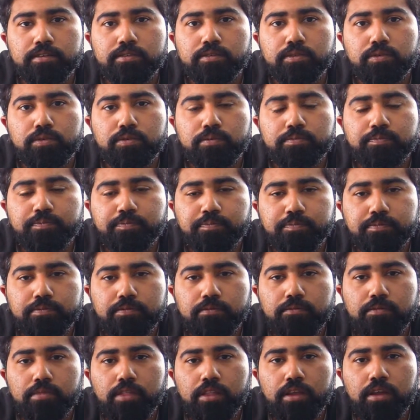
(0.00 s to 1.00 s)
So
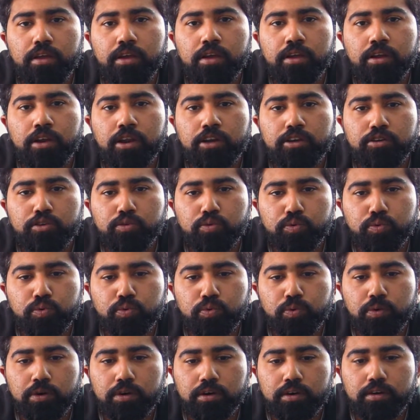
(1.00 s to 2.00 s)

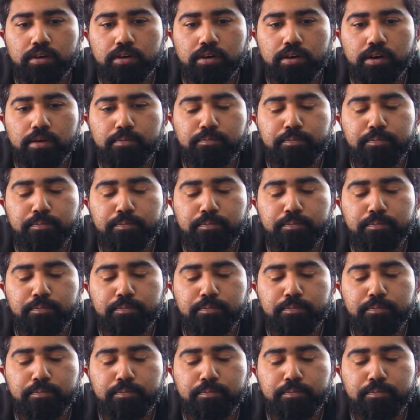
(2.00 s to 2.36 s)
to